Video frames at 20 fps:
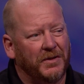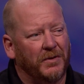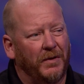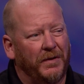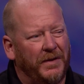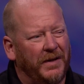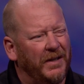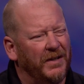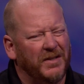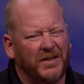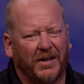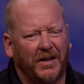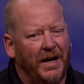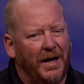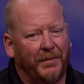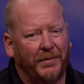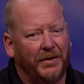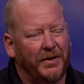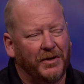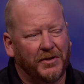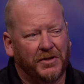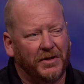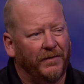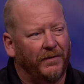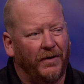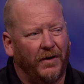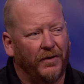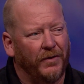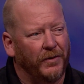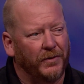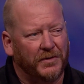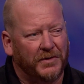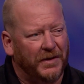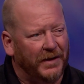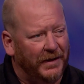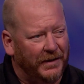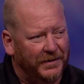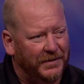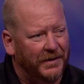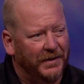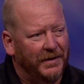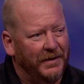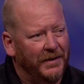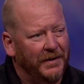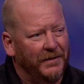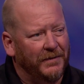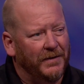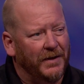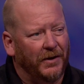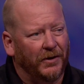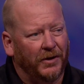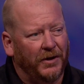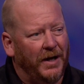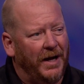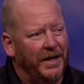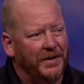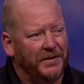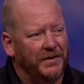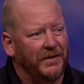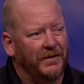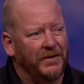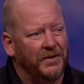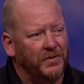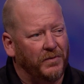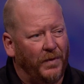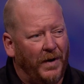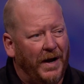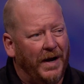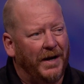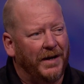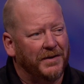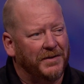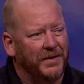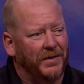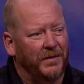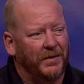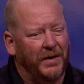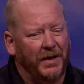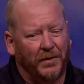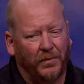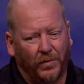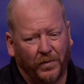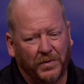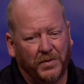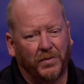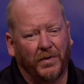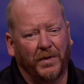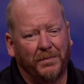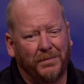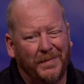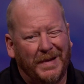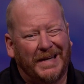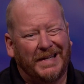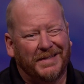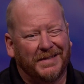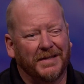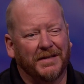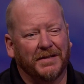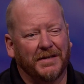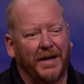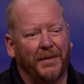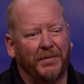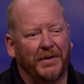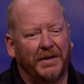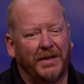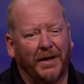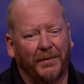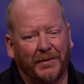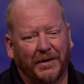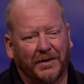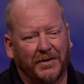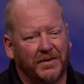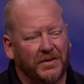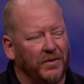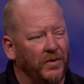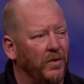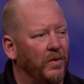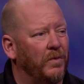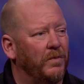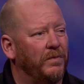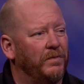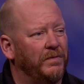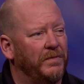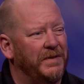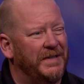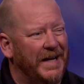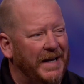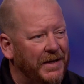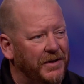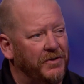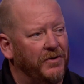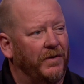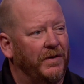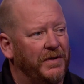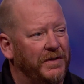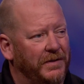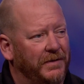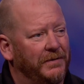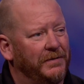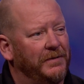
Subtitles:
So I think it's a combination of all those things that are causing this rise and was what makes this epidemic so dangerous.